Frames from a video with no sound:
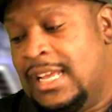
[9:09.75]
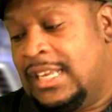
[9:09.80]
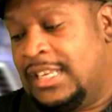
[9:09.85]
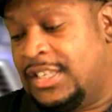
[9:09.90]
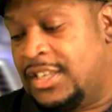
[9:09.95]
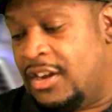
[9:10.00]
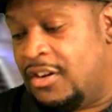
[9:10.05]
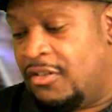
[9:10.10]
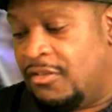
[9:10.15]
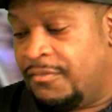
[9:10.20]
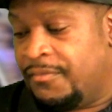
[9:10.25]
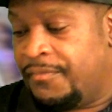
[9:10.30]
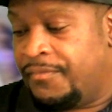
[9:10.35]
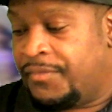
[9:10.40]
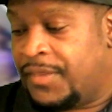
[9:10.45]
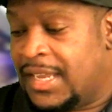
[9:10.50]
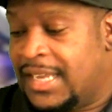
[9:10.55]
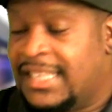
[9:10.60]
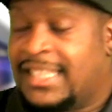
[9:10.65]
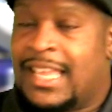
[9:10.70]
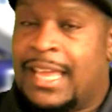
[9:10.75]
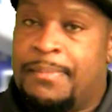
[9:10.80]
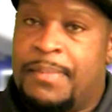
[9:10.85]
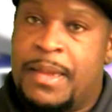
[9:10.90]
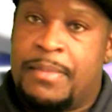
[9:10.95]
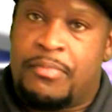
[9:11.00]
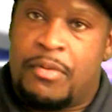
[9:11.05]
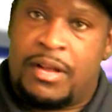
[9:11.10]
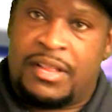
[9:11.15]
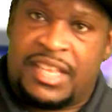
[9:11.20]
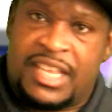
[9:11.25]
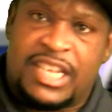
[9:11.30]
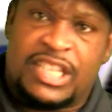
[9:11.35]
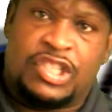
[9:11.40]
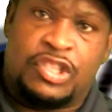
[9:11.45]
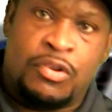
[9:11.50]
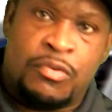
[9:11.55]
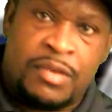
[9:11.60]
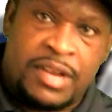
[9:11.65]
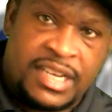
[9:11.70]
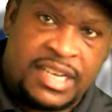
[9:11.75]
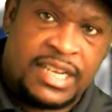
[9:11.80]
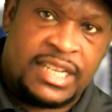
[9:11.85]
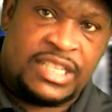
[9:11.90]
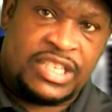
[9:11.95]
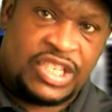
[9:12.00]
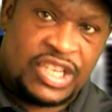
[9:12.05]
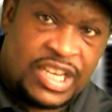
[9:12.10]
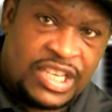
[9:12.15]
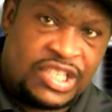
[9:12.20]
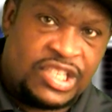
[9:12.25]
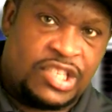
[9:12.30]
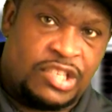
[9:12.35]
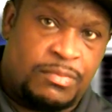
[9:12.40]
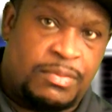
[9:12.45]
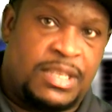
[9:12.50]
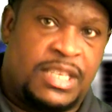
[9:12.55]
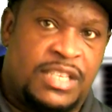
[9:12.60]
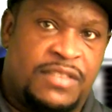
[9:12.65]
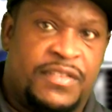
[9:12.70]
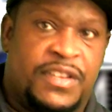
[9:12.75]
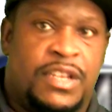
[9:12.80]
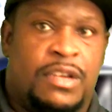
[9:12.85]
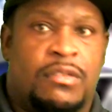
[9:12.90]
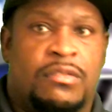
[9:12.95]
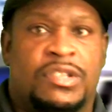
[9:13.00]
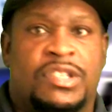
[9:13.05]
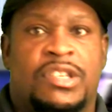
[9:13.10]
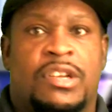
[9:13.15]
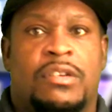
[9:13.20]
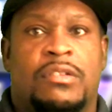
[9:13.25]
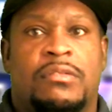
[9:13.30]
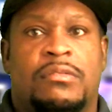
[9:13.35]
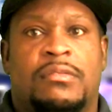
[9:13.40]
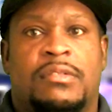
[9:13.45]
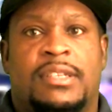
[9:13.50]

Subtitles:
So there's a lot of people out there that's doing good justice with these videos, though.